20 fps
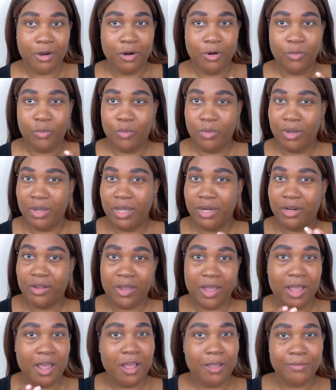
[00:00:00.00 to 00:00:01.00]
or what or
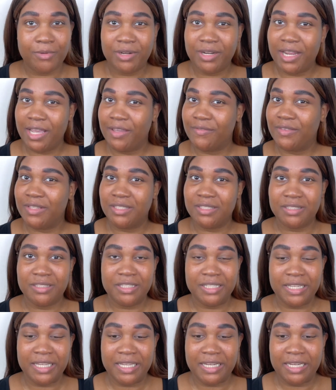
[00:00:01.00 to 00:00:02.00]
how I'm going to have this
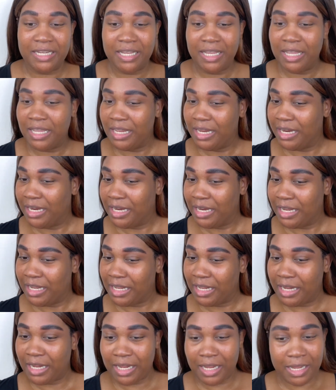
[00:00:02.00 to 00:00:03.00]
looking.
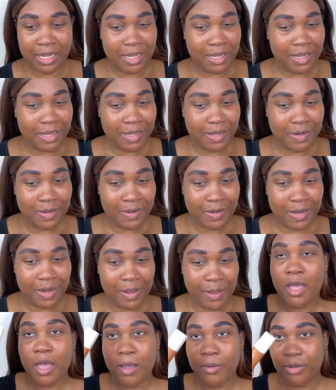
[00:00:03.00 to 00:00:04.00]
I don't
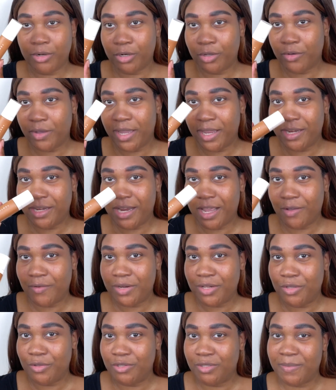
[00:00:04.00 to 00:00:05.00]
know. I'm going to go ahead now
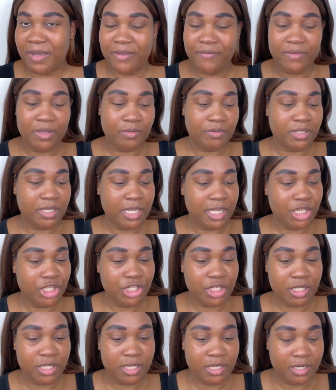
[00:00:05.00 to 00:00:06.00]
and use my
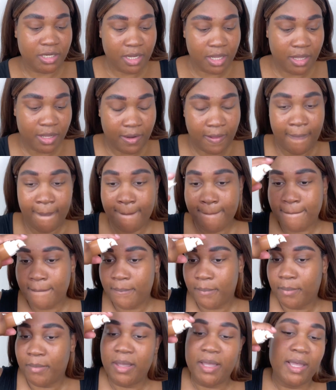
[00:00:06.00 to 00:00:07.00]
foundation,
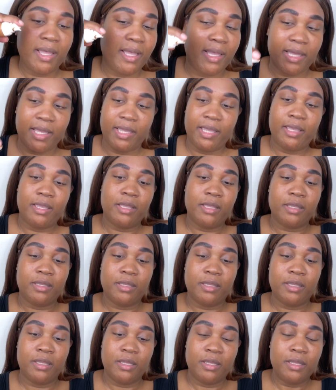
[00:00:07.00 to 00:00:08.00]
my
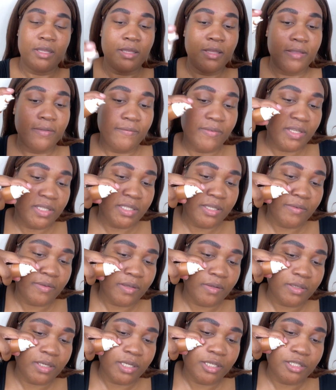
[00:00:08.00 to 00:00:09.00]
Fenty
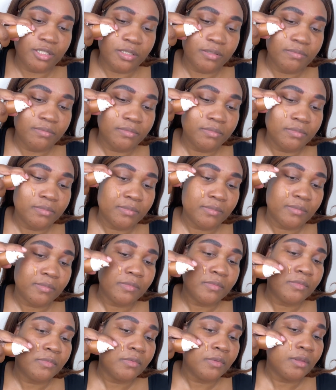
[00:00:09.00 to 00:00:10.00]
foundation.
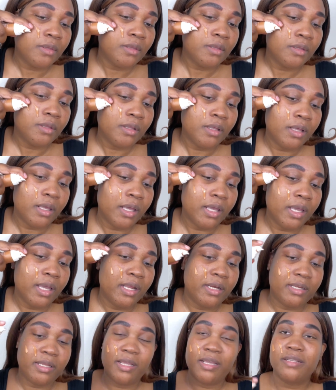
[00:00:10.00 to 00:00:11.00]

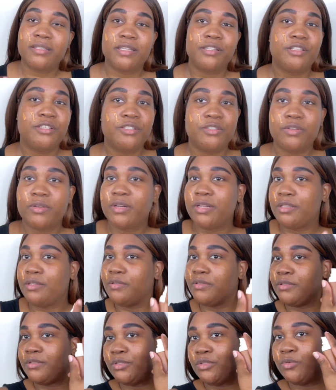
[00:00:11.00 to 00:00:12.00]
And yes, I just started
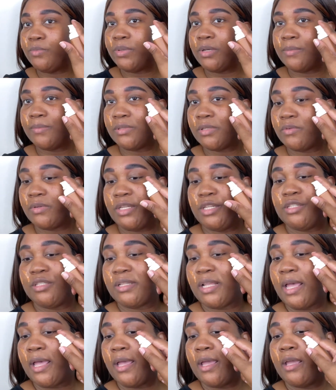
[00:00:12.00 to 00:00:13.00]
using two pumps on each
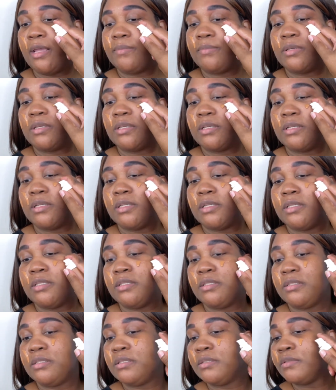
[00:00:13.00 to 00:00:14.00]
side
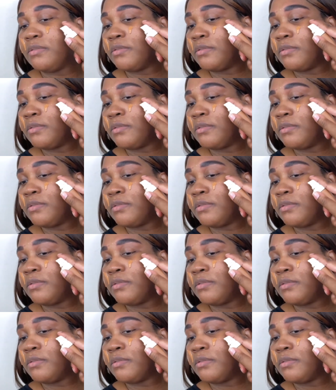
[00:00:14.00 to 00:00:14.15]
because,